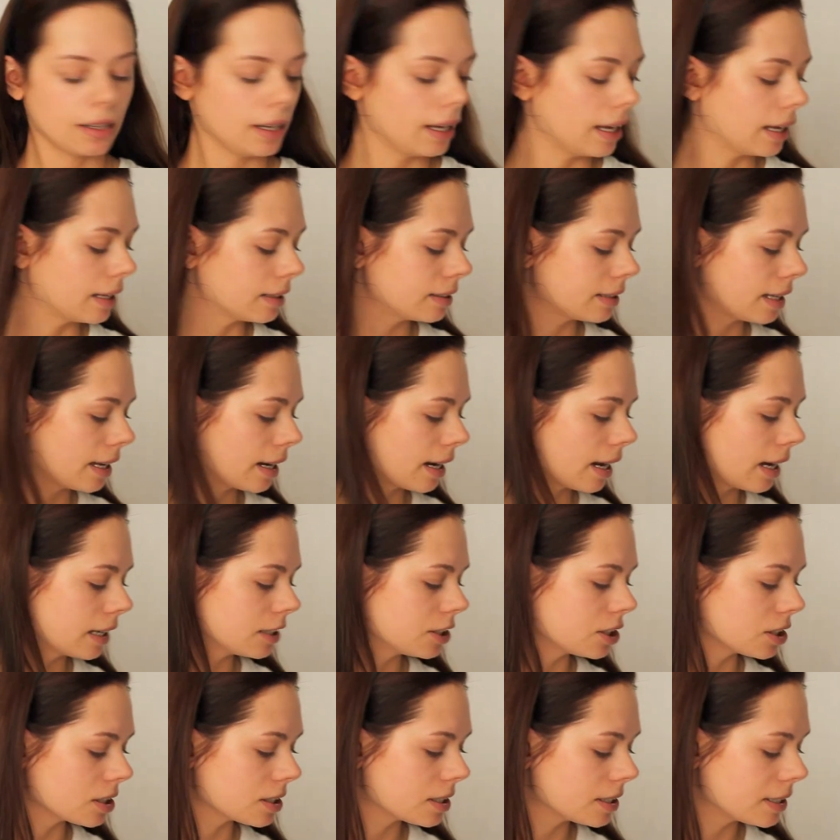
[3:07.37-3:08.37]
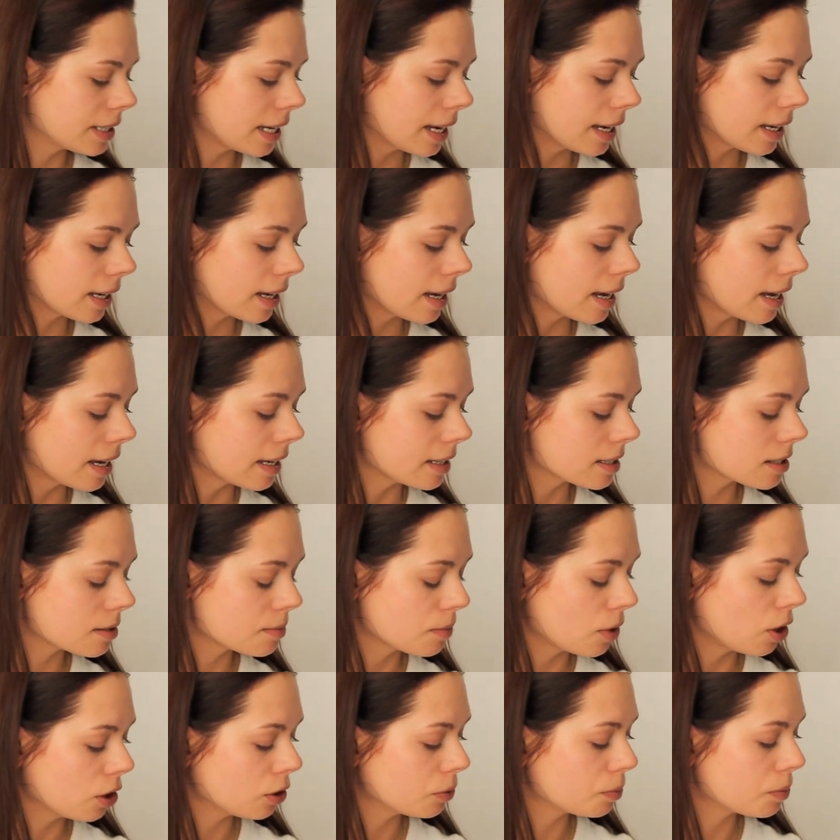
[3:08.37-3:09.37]
And then I just take a
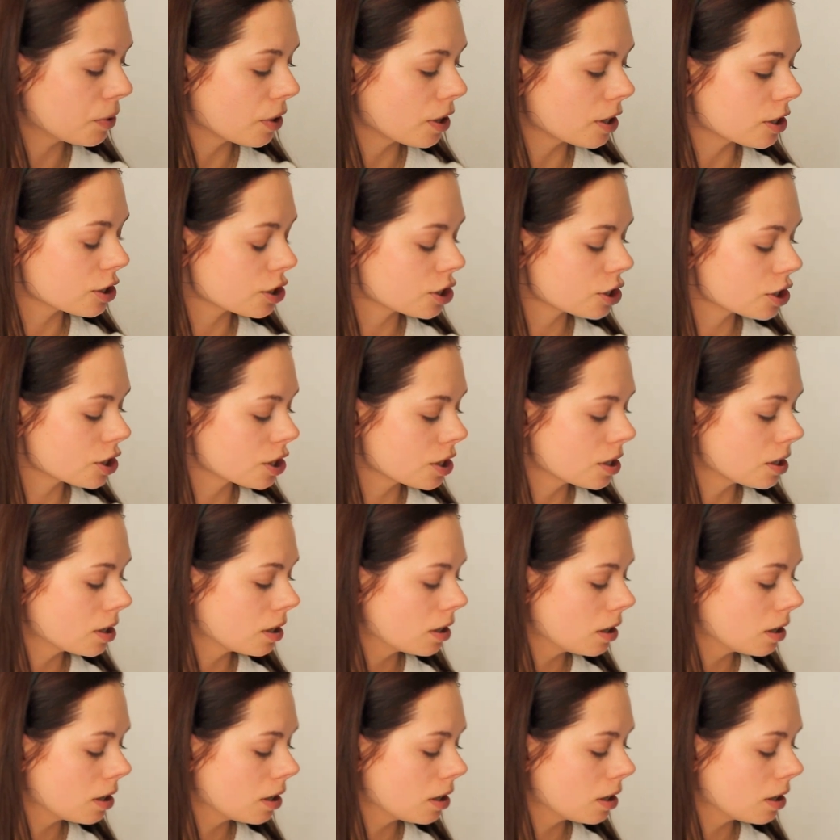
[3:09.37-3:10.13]
smaller brush